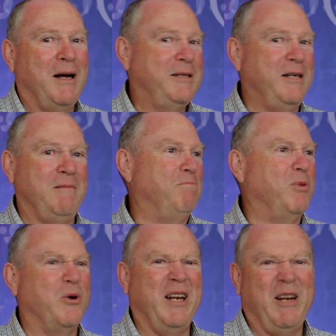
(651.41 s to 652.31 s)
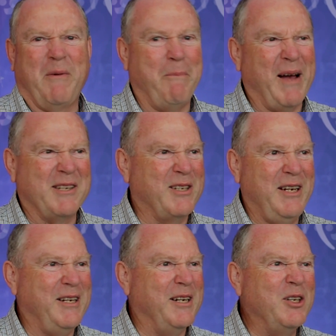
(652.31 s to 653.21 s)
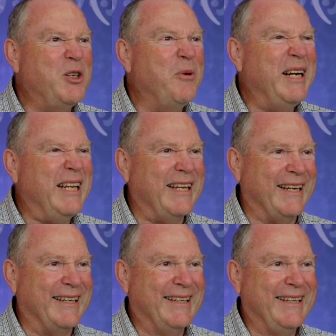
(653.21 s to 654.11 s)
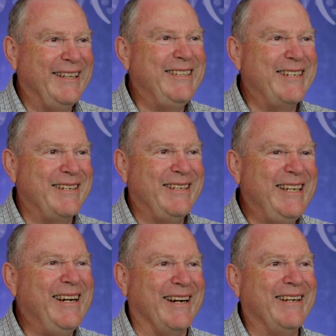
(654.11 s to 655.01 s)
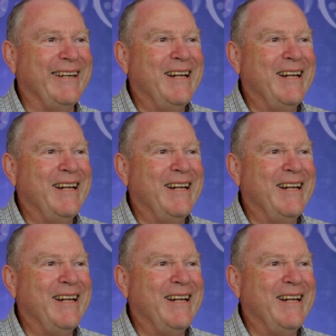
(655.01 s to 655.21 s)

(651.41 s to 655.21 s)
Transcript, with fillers: I didn't book any capacity, didn't do anything. It just did it.